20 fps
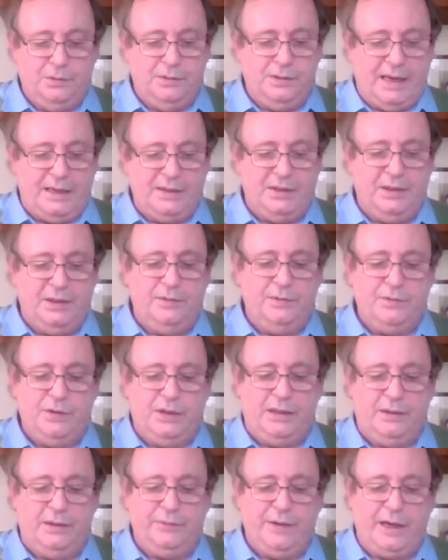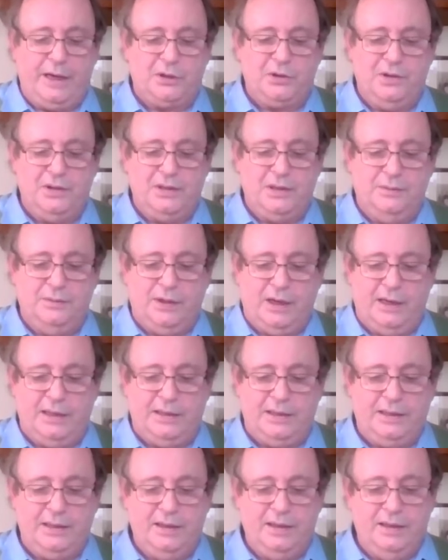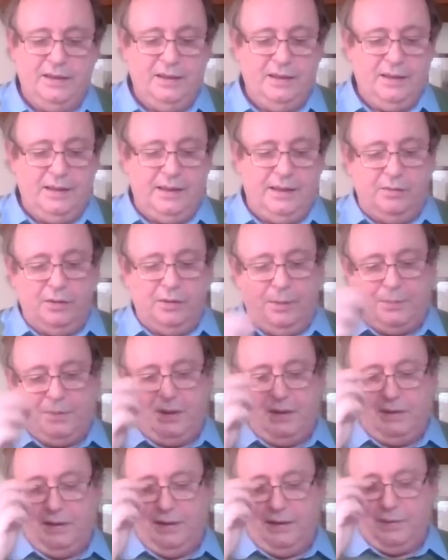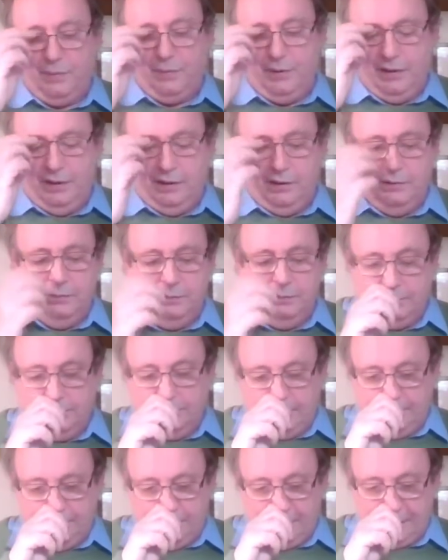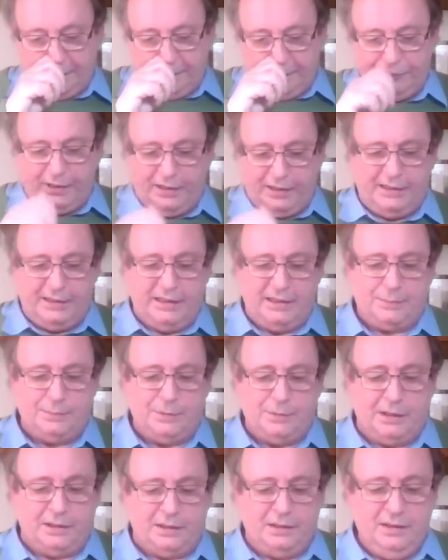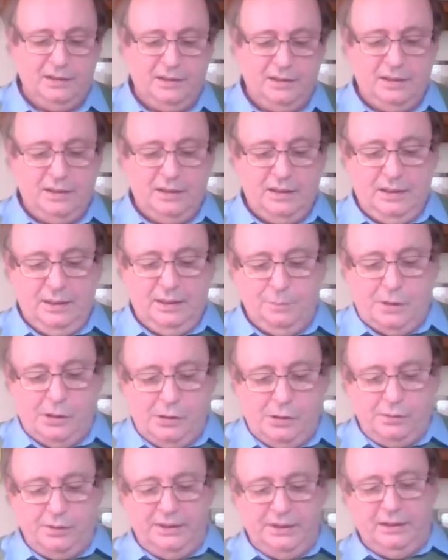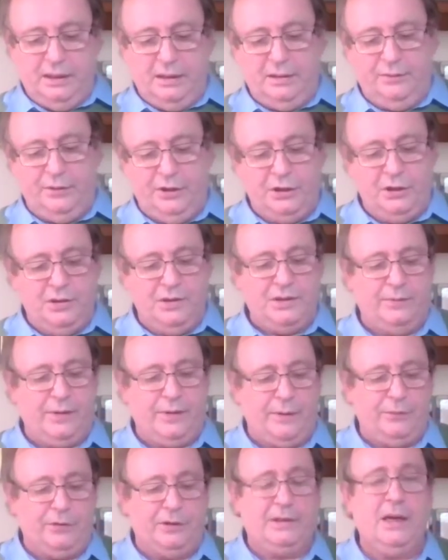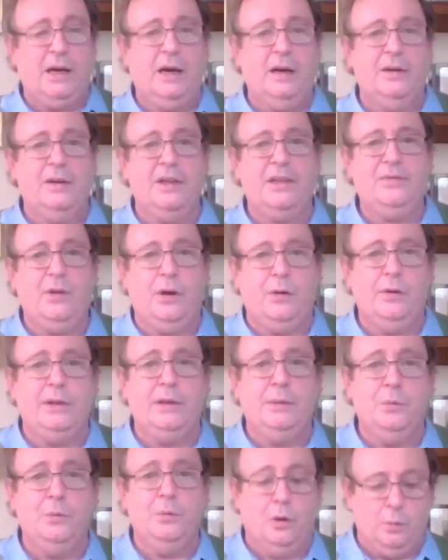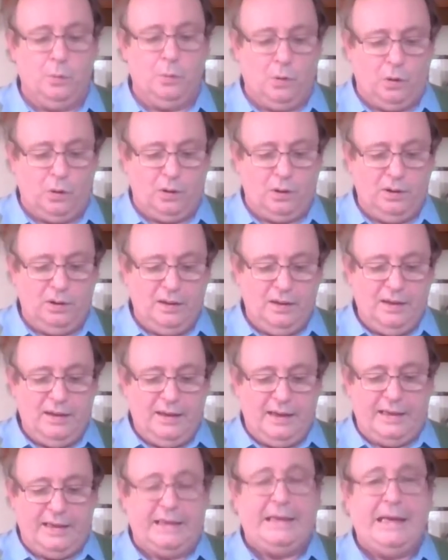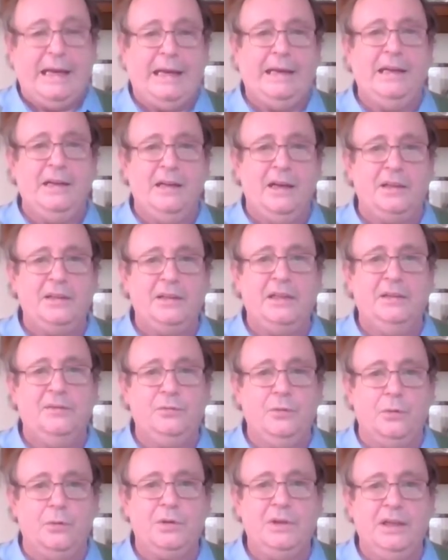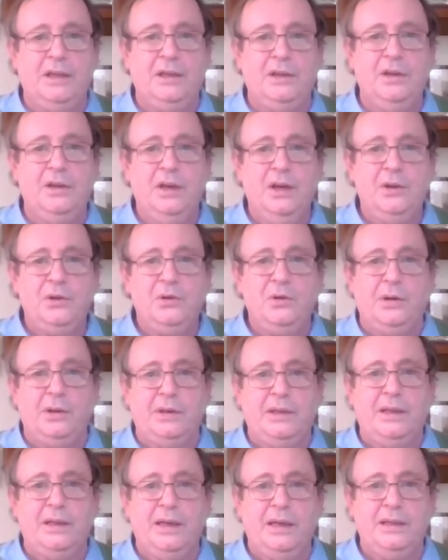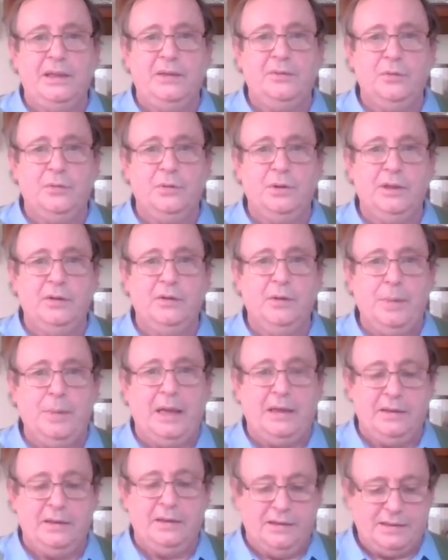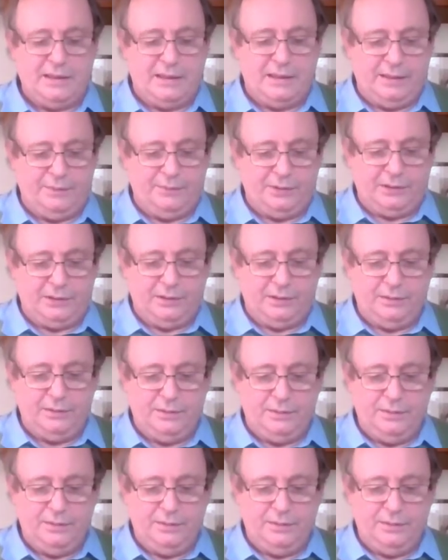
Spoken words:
and anti-treaty factions dividing and erupting, as we know, brother fighting against brother, mirroring the divisions of Afrikaners following the Boer War, and again in 1914 during the 1914 rebellion in South Africa.